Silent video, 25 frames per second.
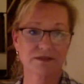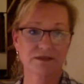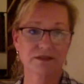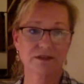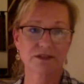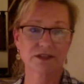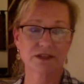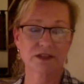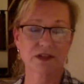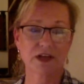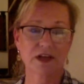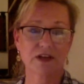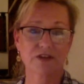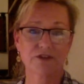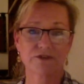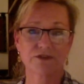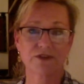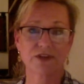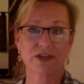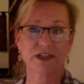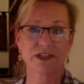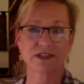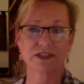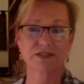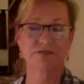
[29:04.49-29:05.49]
There's a lot of
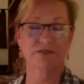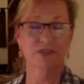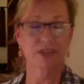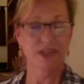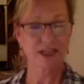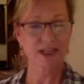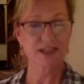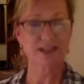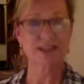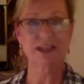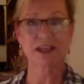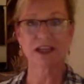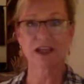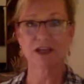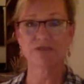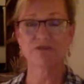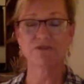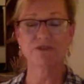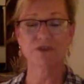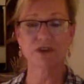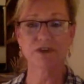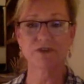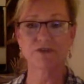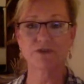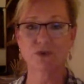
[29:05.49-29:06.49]
friends. Yes, I
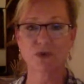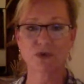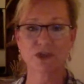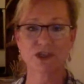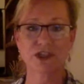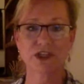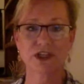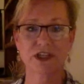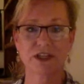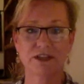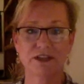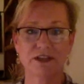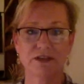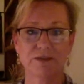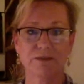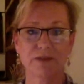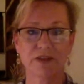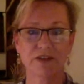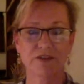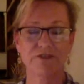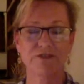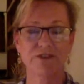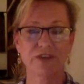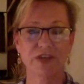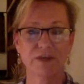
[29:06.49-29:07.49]
am very fortunate that
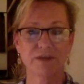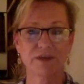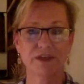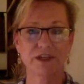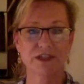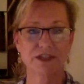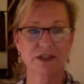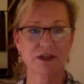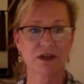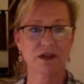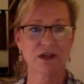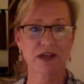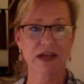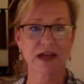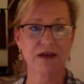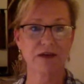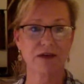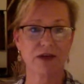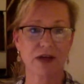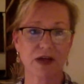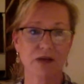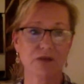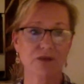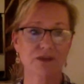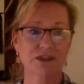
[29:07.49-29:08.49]
my family is all out.
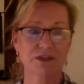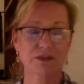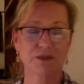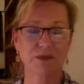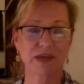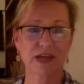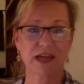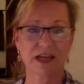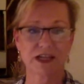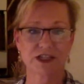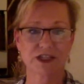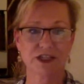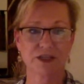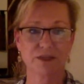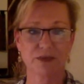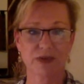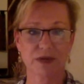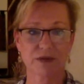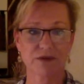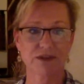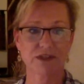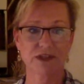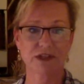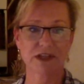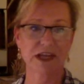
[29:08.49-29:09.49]
I was the black sheep.
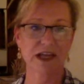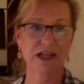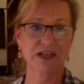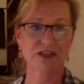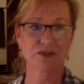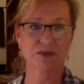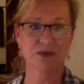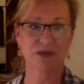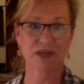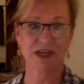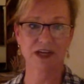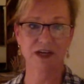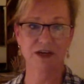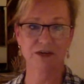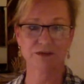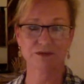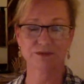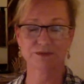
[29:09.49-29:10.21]
I was the last one.